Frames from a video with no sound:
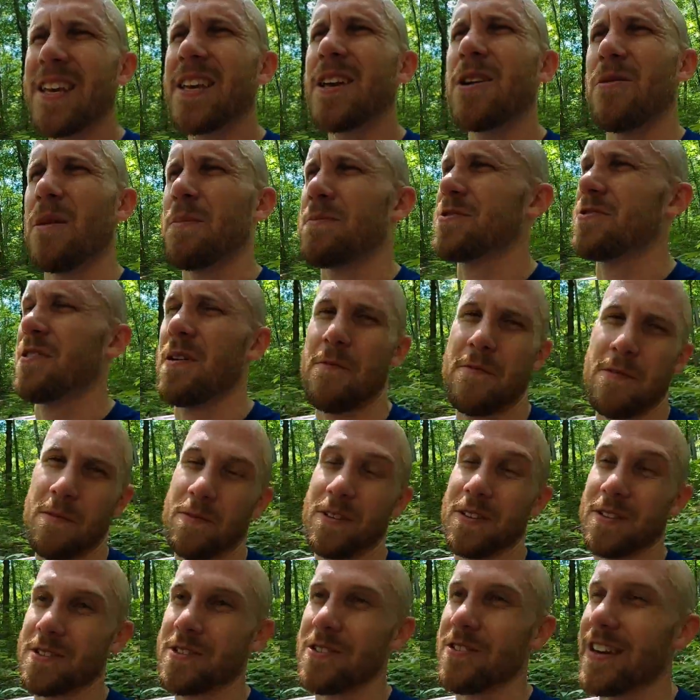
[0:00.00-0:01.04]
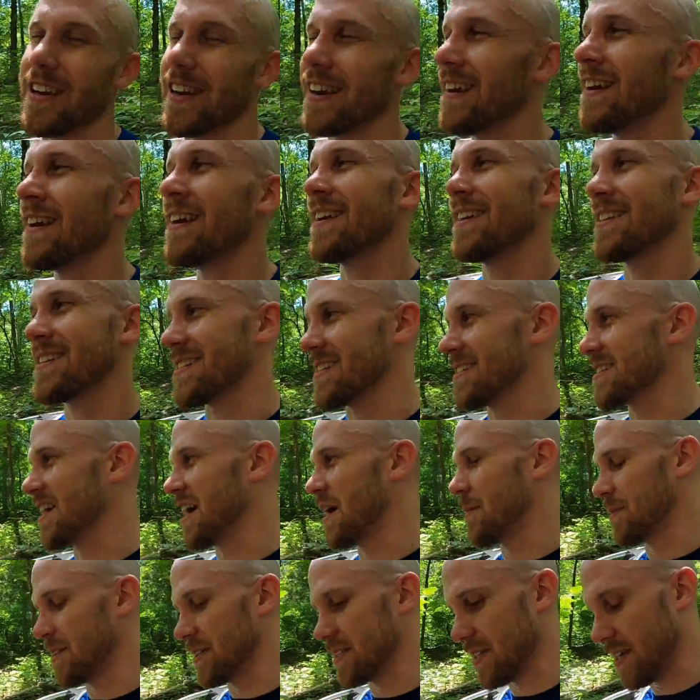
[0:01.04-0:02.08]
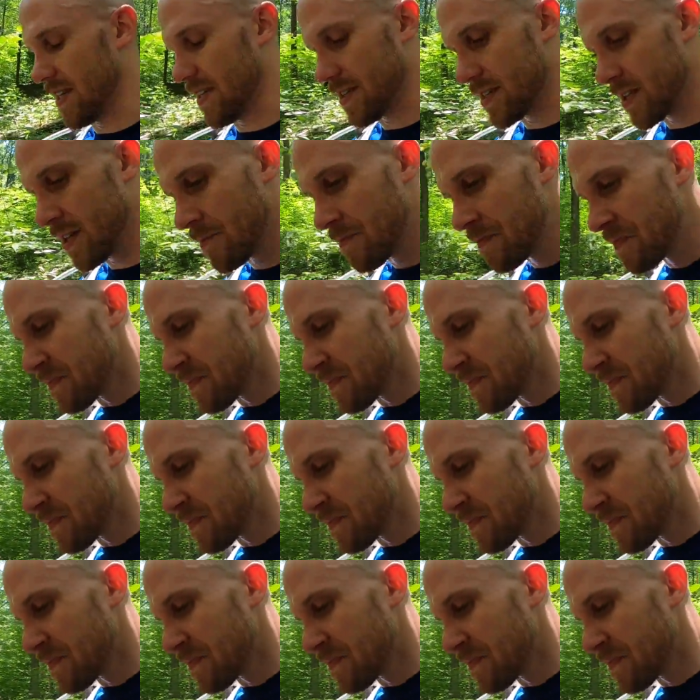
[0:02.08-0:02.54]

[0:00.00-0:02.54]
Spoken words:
Go upstream from the latrine. It's just common sense.